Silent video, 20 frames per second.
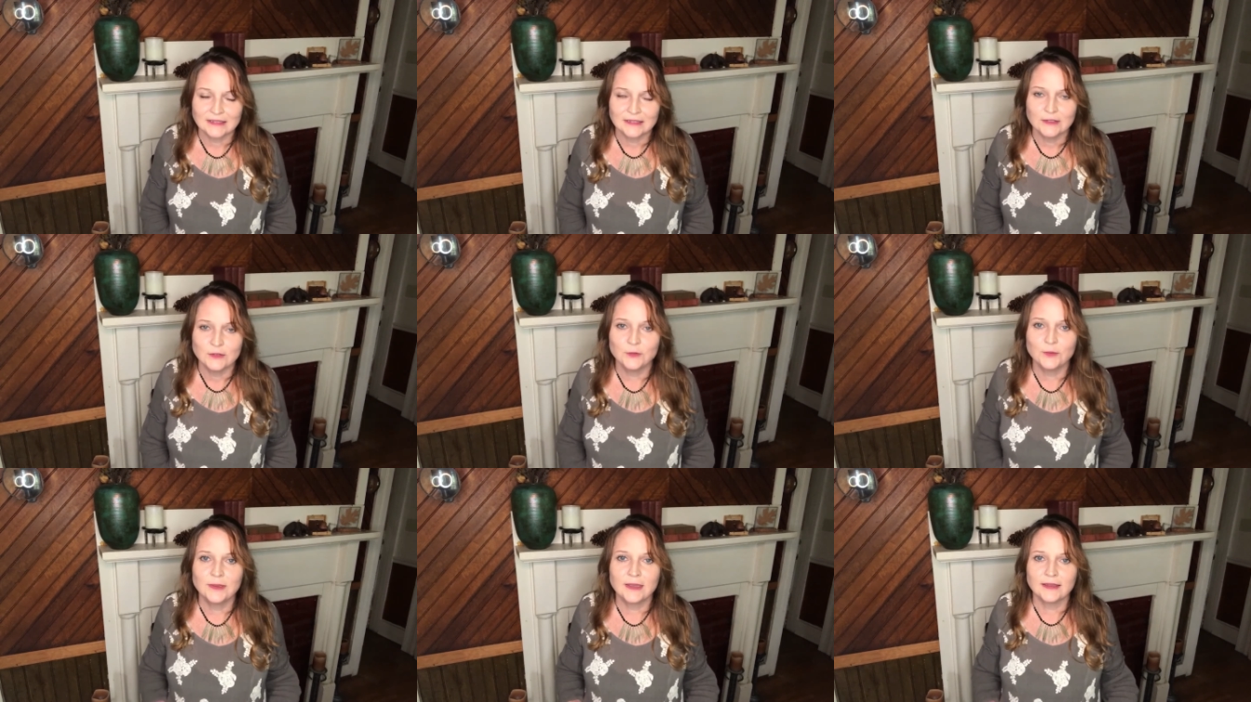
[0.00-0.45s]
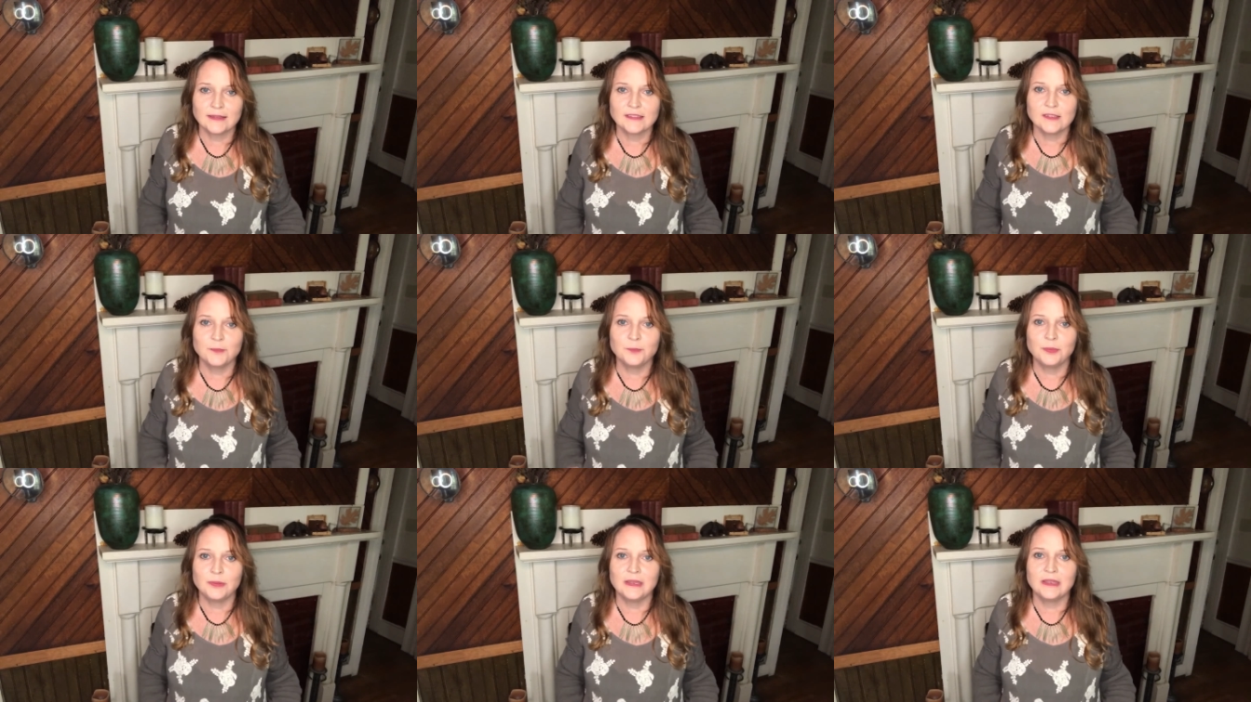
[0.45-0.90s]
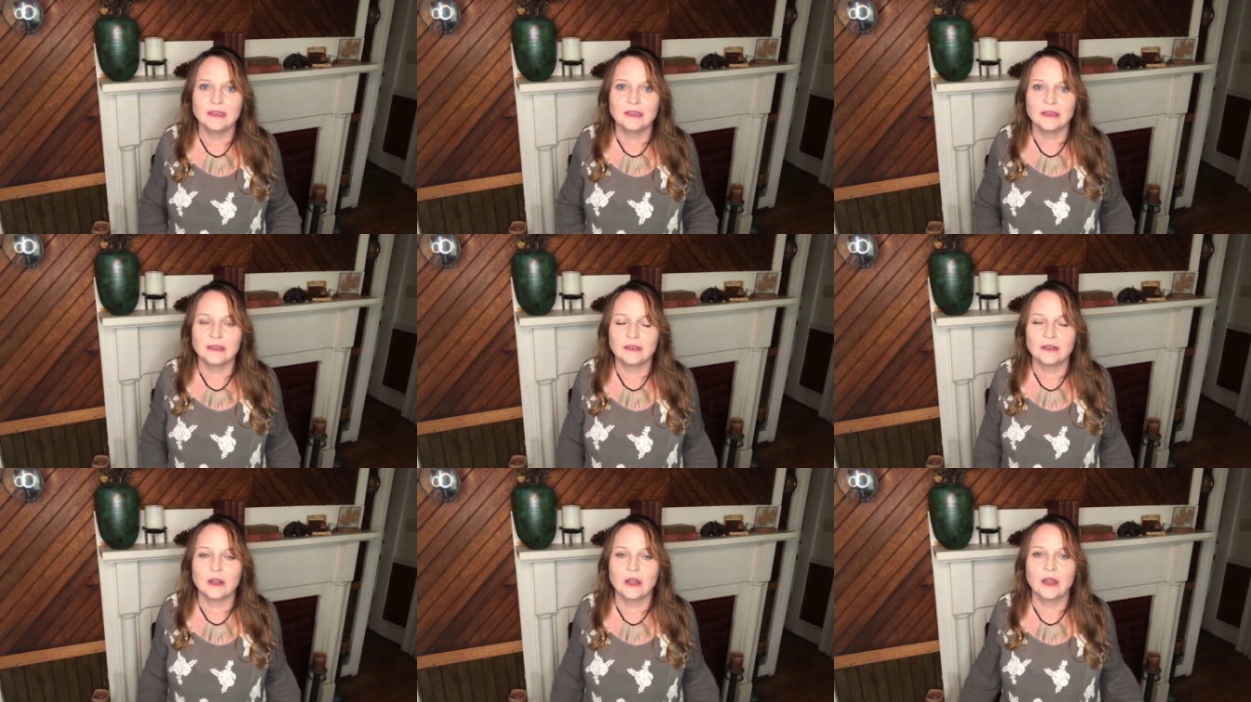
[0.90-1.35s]
You get to be
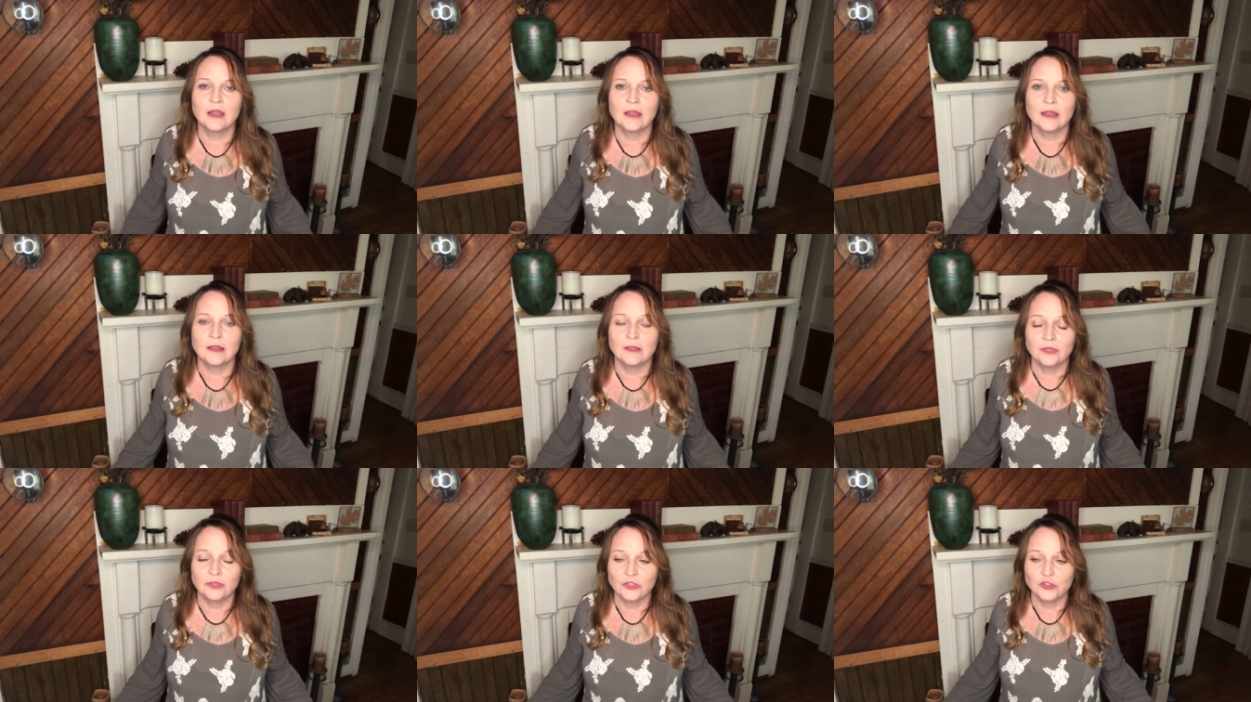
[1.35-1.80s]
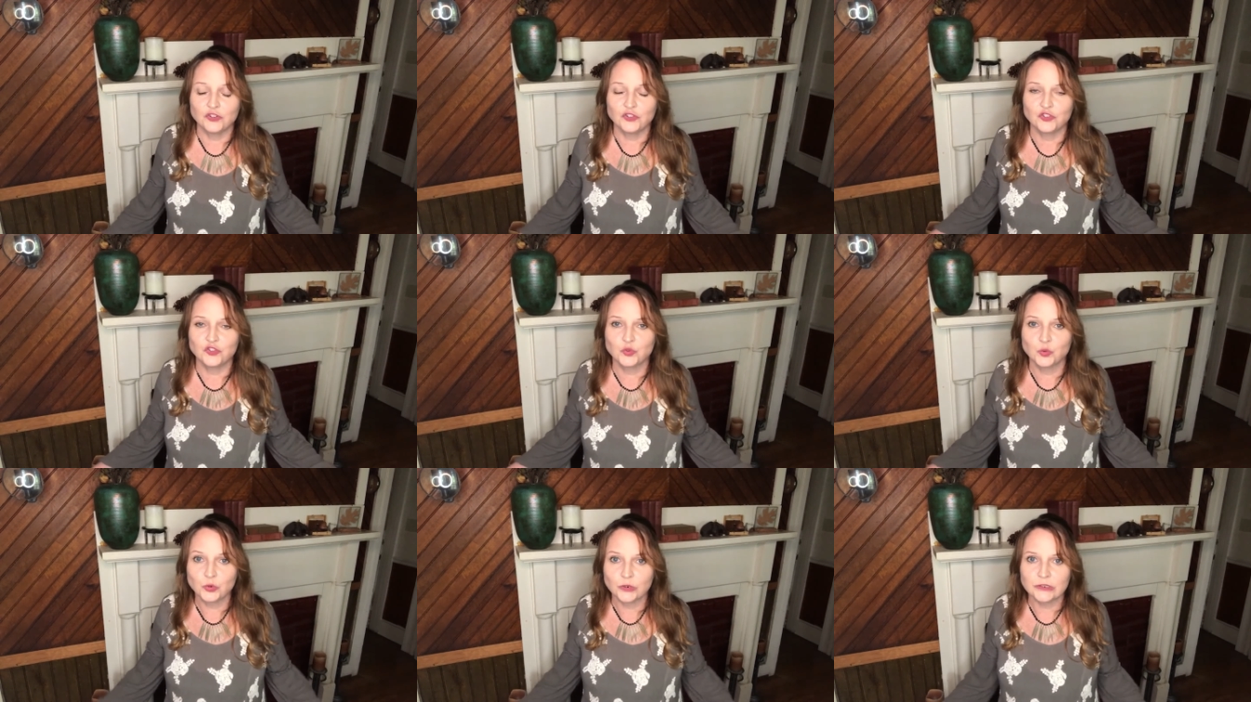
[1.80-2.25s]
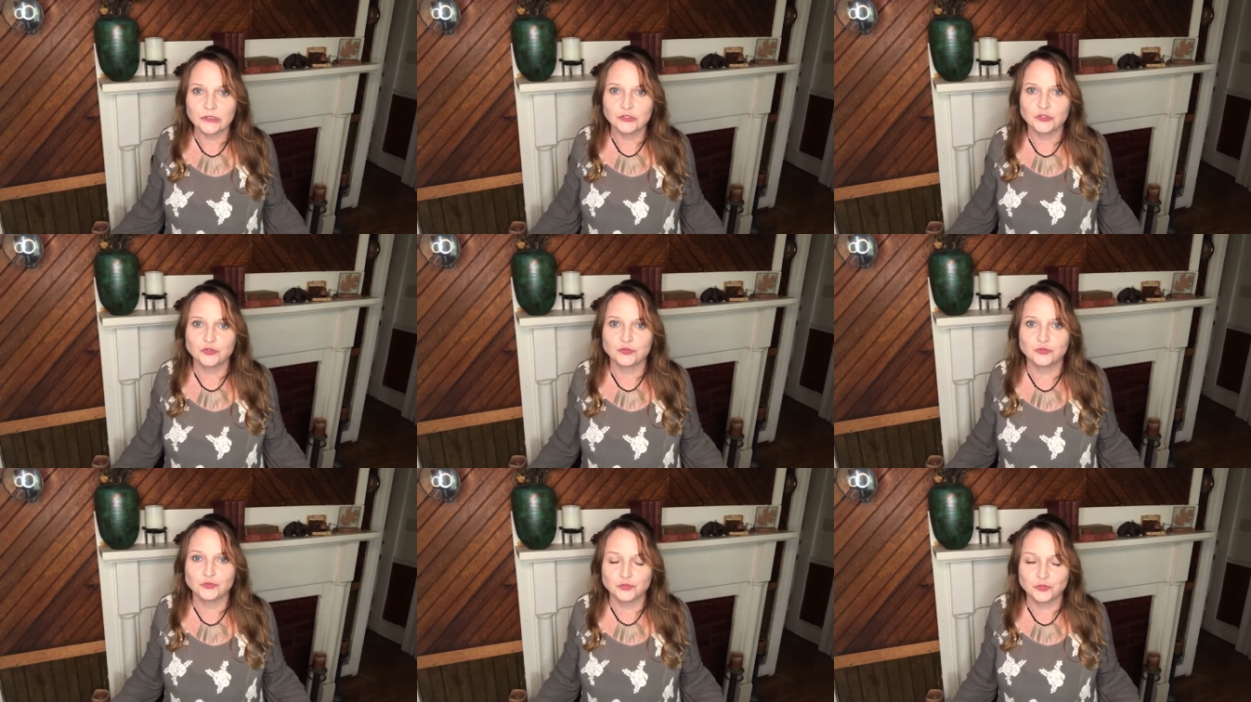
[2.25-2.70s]
in the
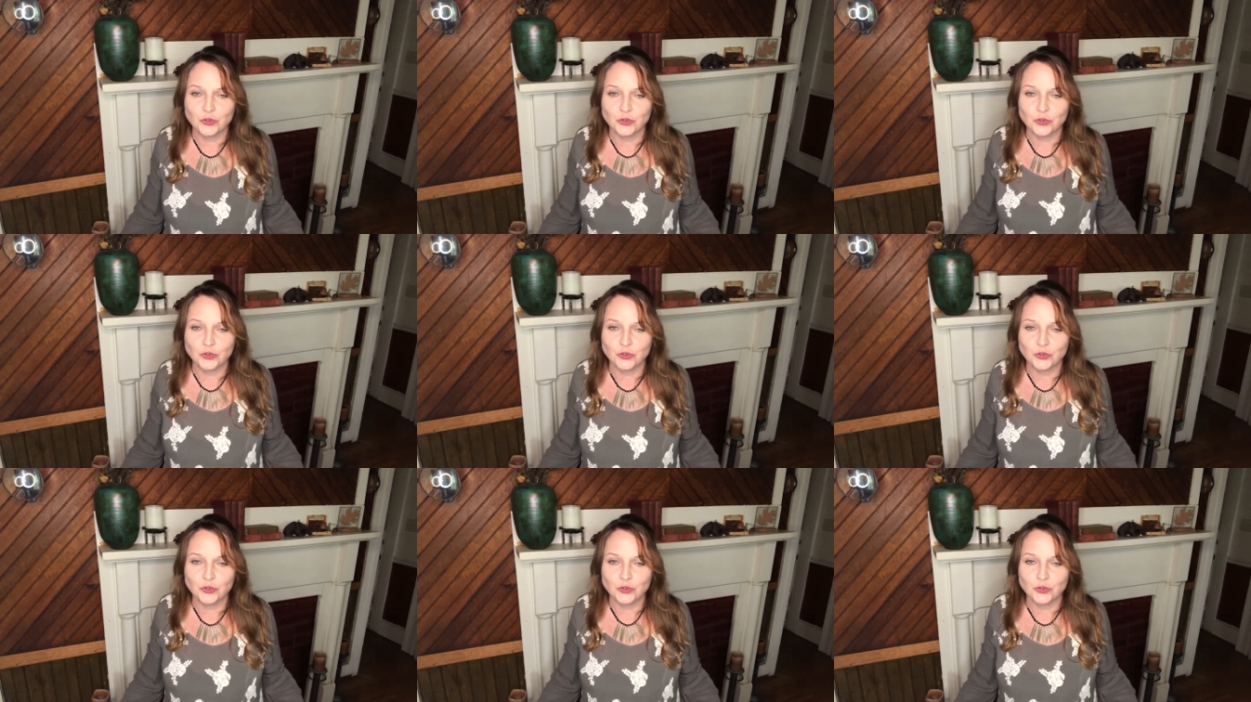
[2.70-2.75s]
shortest